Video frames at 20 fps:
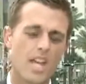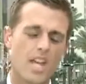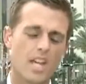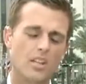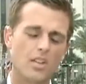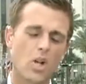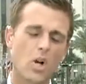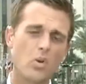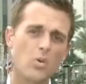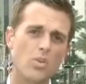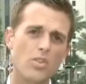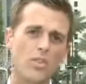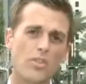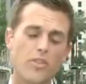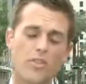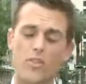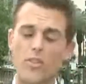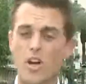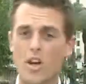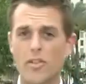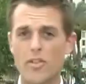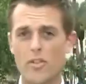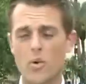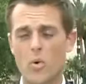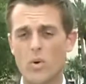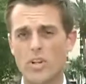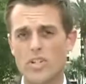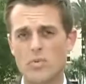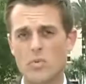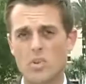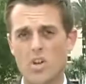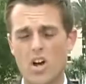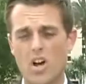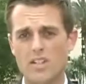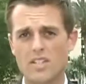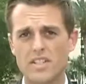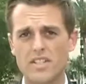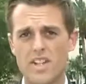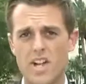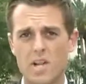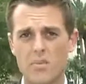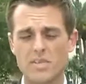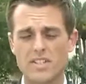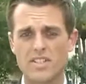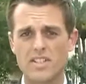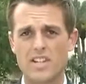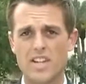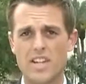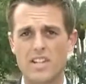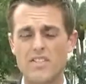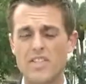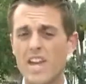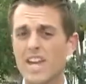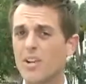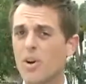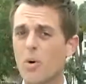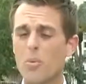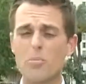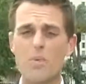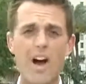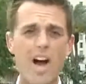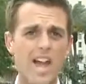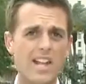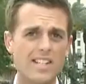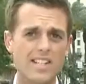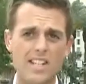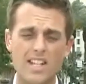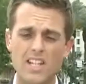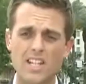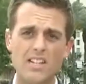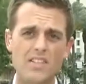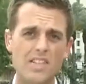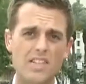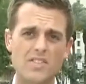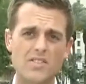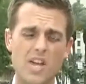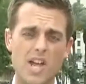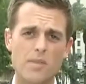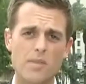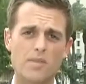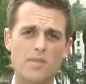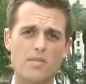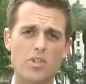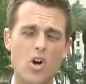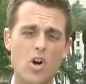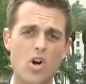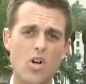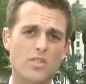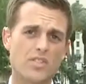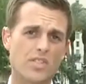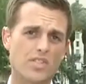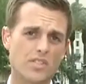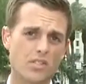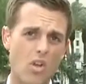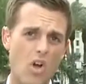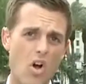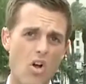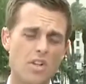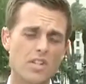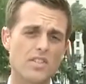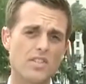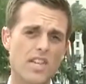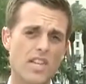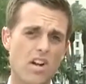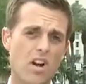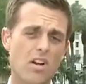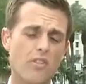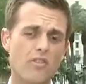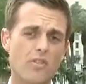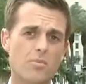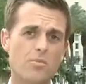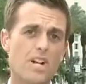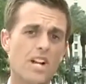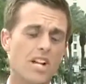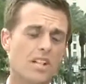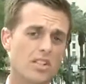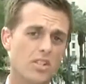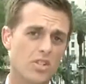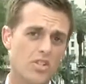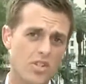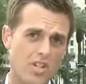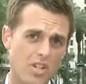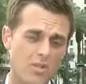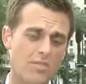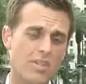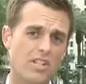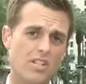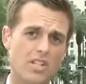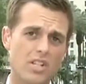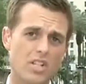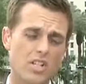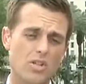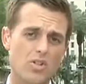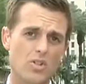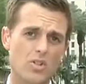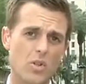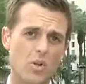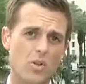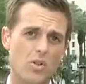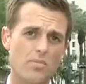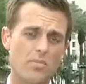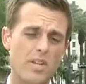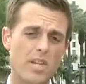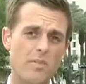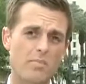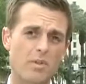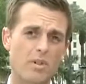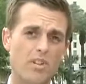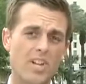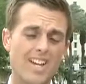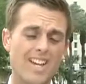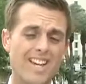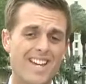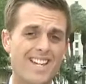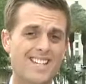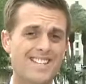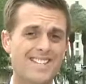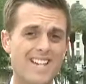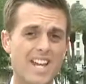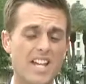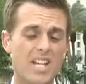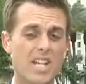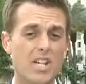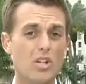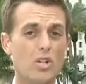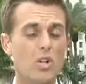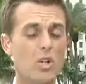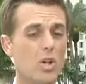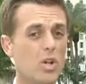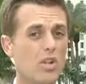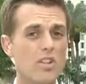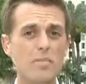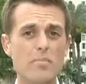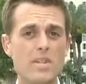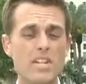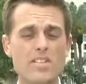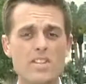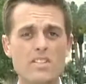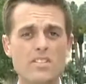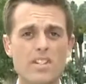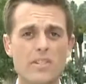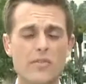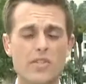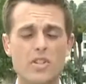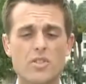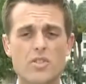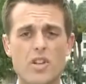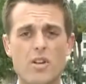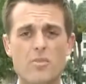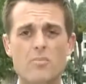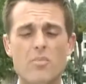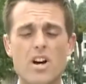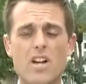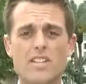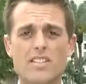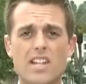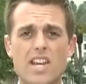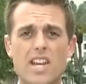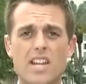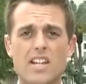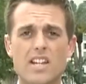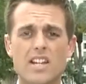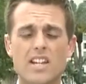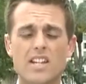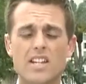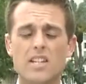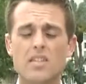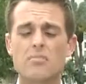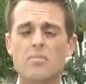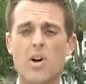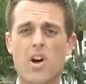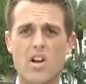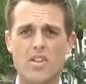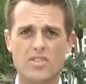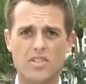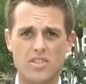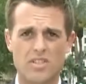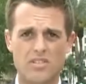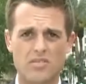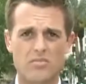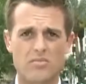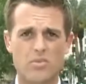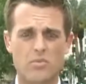And local authorities went on to tell me today they don't mind getting these types of calls as long as they are from legitimately concerned people and said it could have been the difference on Monday in Boston.